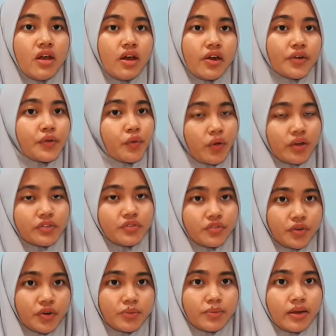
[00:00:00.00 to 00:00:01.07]
are quite
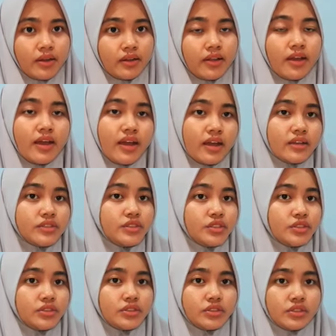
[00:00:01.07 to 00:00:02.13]
formal and
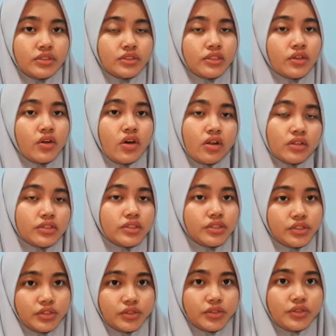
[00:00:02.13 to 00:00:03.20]
generally only
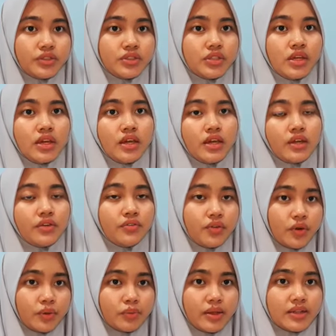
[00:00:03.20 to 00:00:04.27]
used in
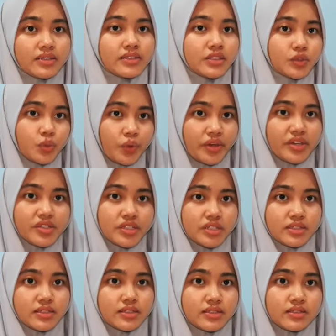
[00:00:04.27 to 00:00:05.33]
formal
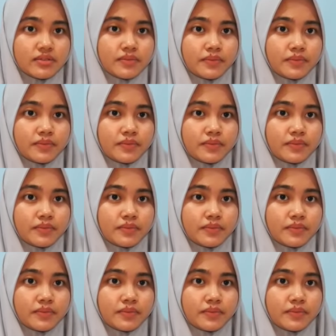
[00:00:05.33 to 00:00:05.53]
situations.